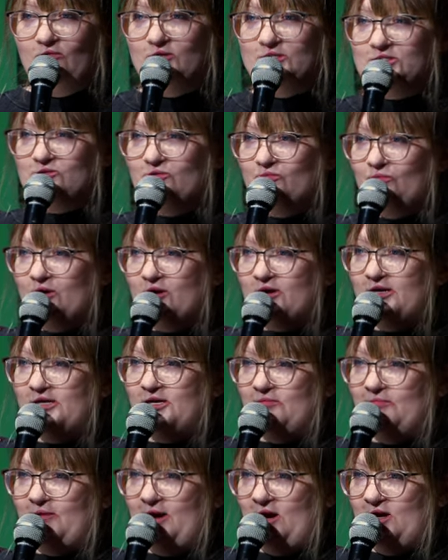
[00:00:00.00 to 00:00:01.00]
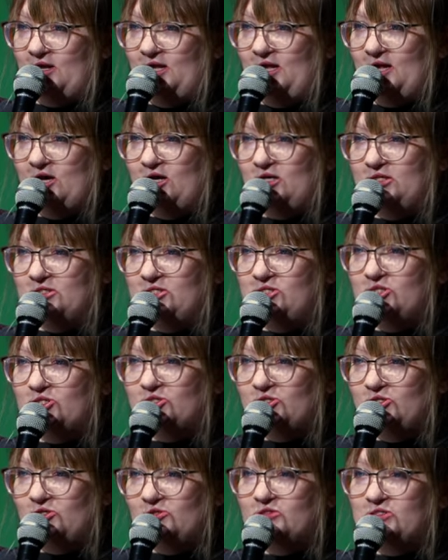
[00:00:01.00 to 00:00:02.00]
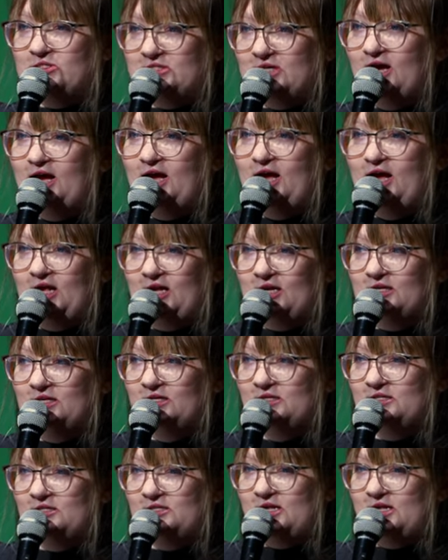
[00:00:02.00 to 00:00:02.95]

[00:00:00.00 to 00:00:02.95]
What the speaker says: wasn't worried about it until you said